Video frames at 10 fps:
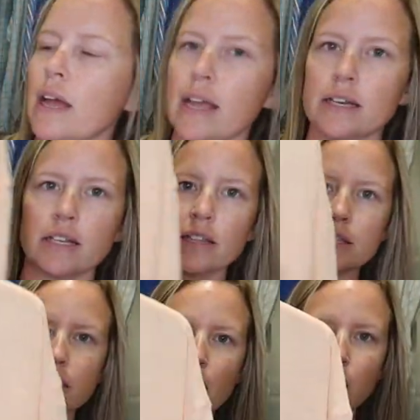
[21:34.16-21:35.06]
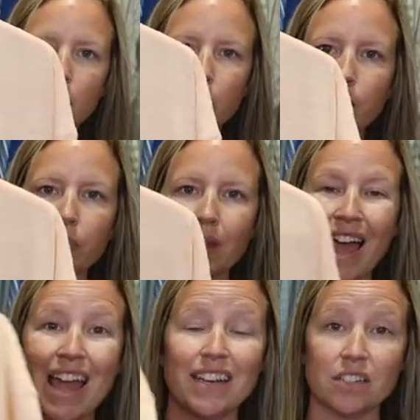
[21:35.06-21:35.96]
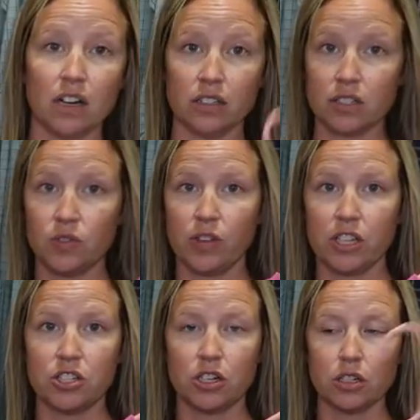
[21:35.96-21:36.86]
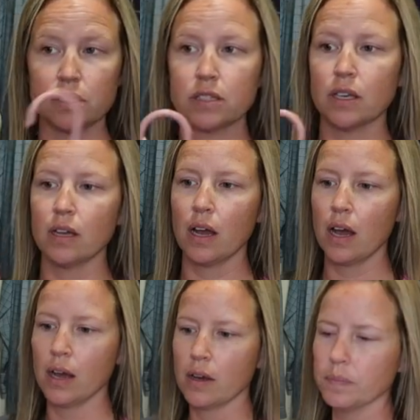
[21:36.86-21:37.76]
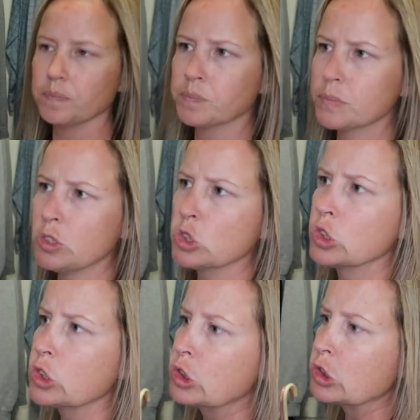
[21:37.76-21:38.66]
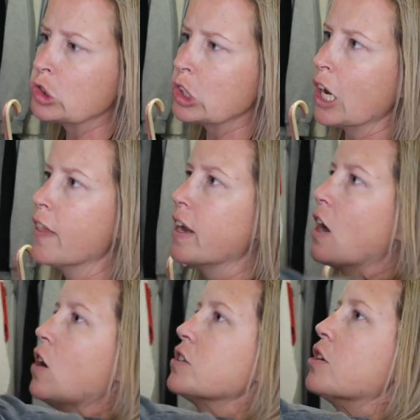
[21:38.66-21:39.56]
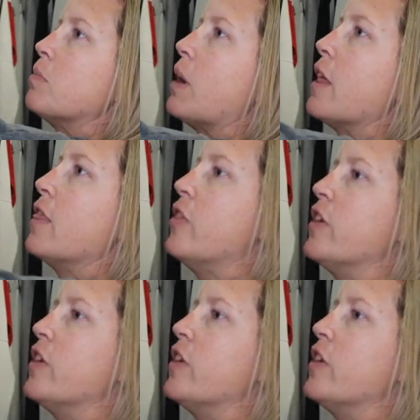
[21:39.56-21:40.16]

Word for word: and in this color. $8 for these shirts. And then I also bought